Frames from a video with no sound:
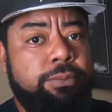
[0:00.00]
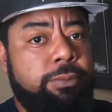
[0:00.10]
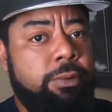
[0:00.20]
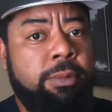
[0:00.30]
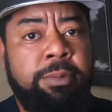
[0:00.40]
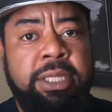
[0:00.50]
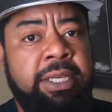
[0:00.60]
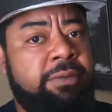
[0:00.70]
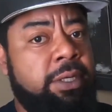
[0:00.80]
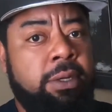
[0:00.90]
When we
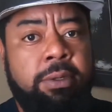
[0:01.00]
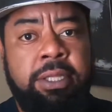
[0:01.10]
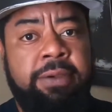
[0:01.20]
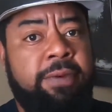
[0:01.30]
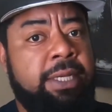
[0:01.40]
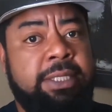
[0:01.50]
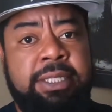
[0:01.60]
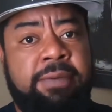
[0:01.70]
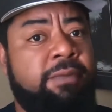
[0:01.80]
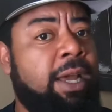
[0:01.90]
lived in Oak Cliff, I just
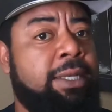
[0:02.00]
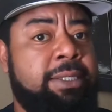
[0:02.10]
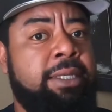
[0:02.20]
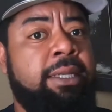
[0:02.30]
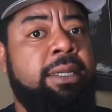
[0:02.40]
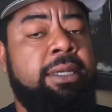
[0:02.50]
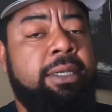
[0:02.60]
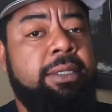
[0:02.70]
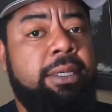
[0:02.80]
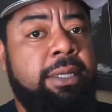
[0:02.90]
have not seen
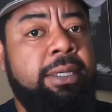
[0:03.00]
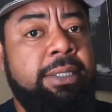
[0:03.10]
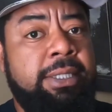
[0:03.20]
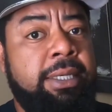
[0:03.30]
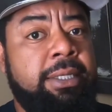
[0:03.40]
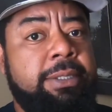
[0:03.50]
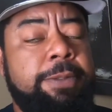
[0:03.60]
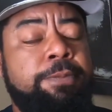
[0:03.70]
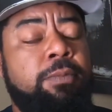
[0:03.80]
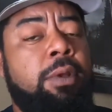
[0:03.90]
any ticks.
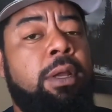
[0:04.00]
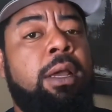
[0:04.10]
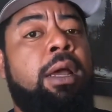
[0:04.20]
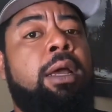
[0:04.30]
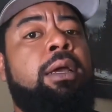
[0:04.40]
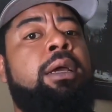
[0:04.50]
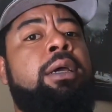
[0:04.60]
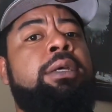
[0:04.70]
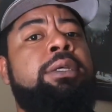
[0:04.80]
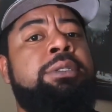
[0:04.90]

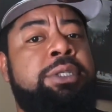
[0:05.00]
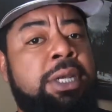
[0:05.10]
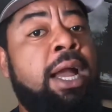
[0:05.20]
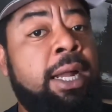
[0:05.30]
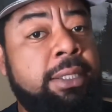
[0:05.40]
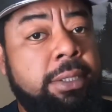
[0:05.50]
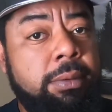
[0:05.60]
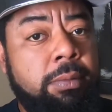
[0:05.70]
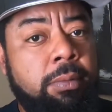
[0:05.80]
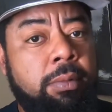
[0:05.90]
Shocked
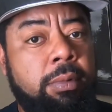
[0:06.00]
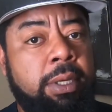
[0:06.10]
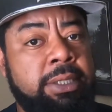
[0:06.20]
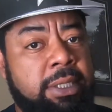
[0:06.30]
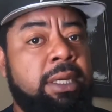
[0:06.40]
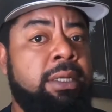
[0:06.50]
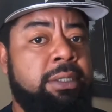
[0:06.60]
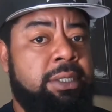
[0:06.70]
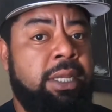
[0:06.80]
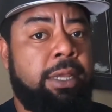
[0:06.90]
is an
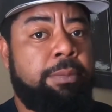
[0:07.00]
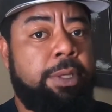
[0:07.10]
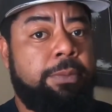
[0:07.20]
understatement.